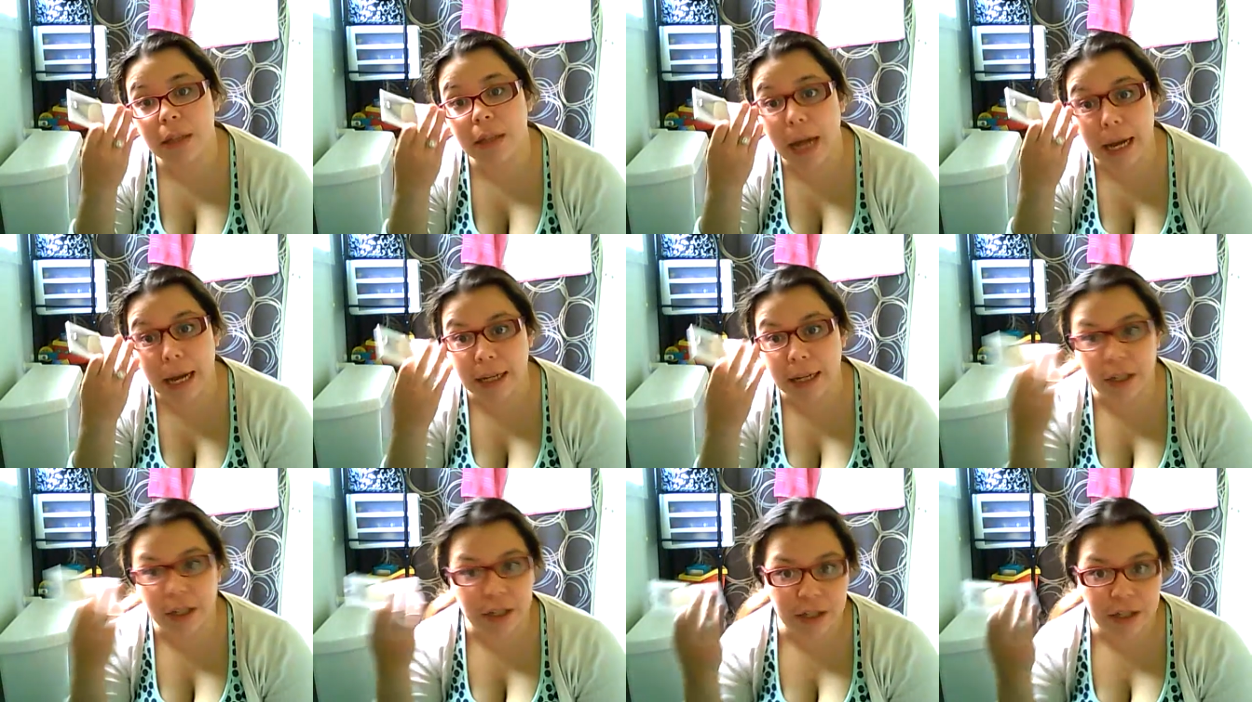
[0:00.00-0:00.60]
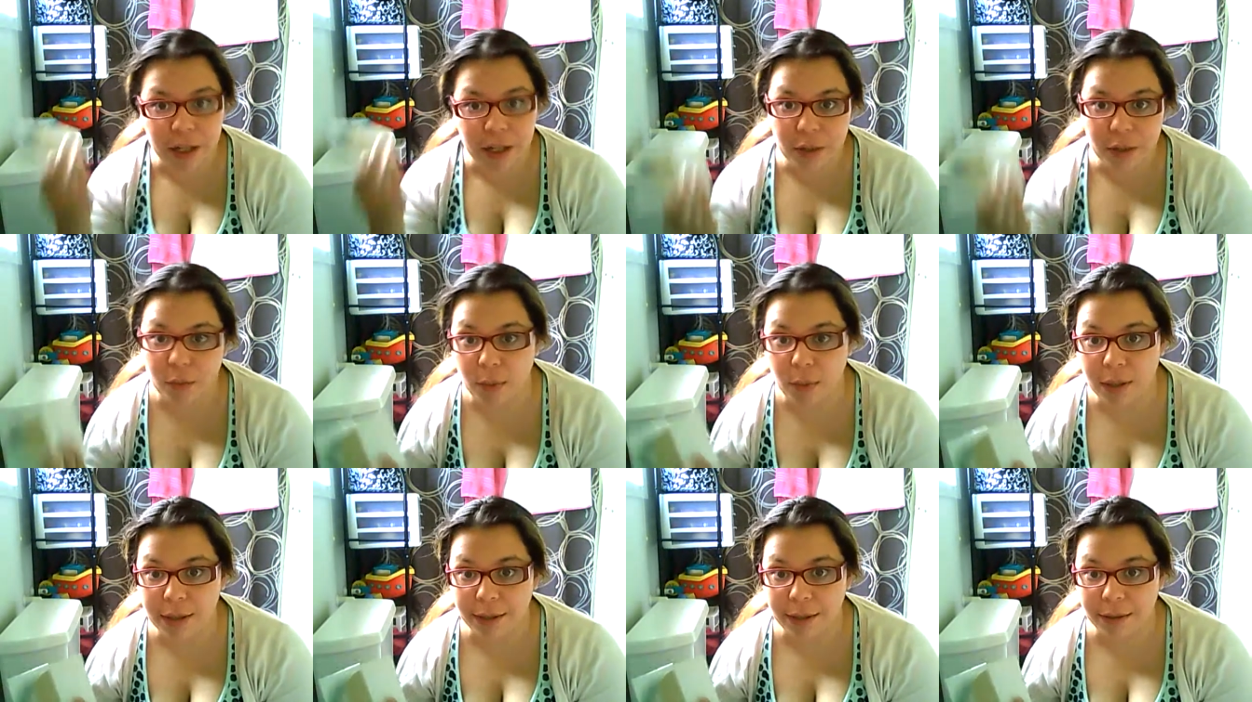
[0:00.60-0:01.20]
I couldn't tell you
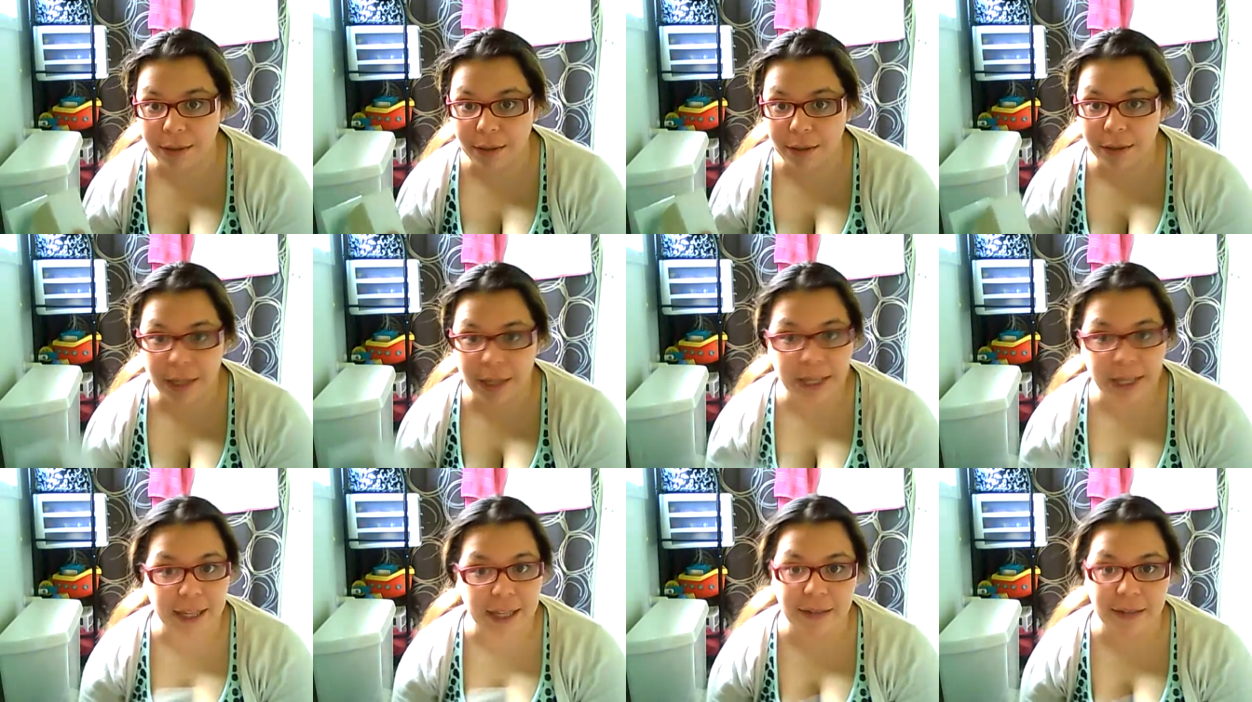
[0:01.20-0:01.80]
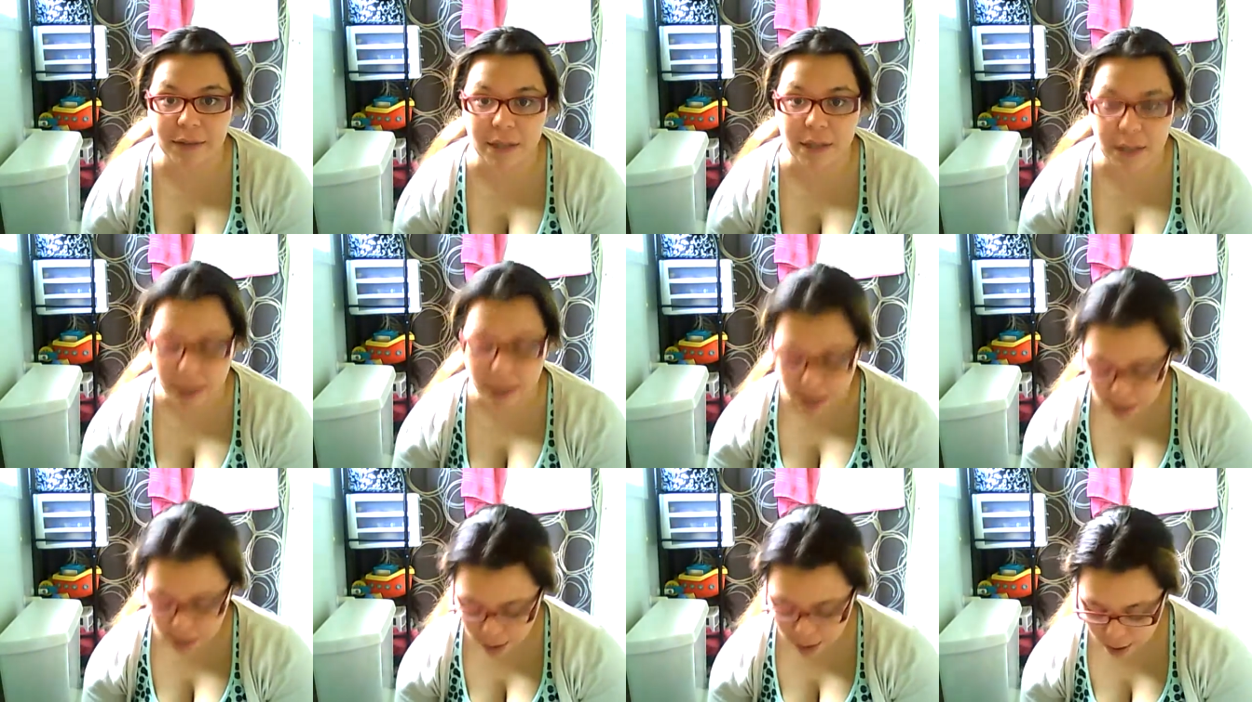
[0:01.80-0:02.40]
what they look like if they
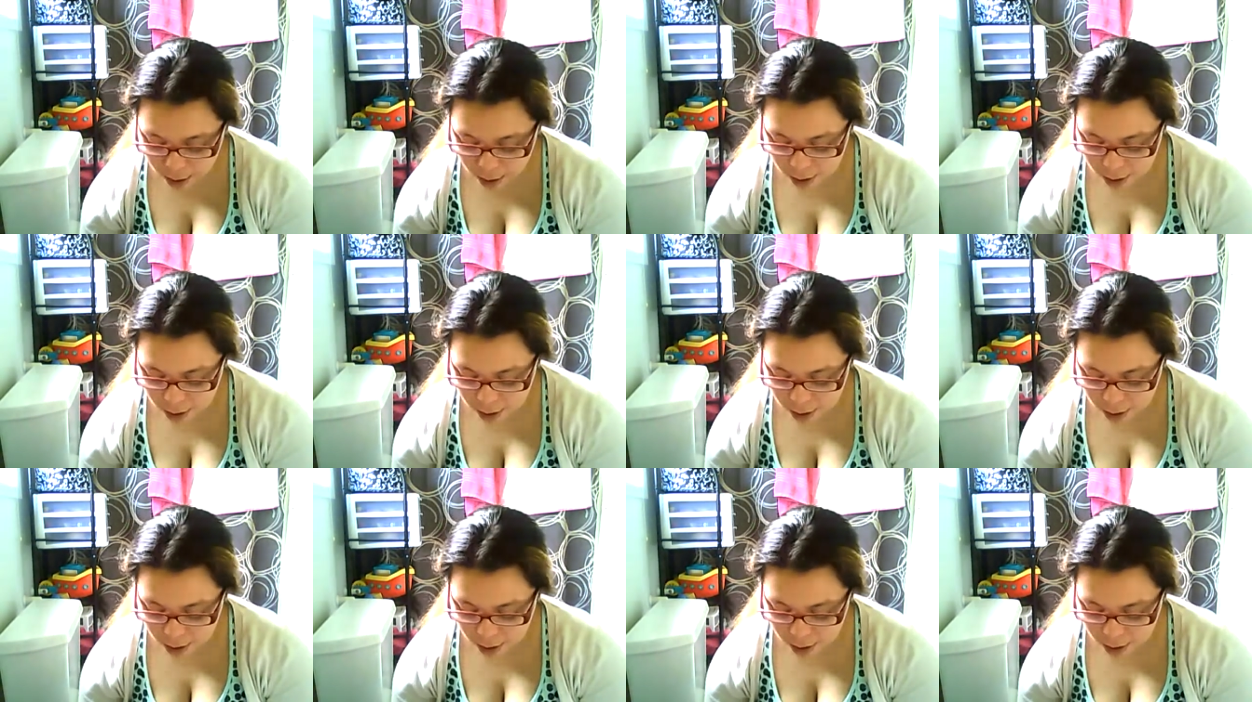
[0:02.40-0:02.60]
did.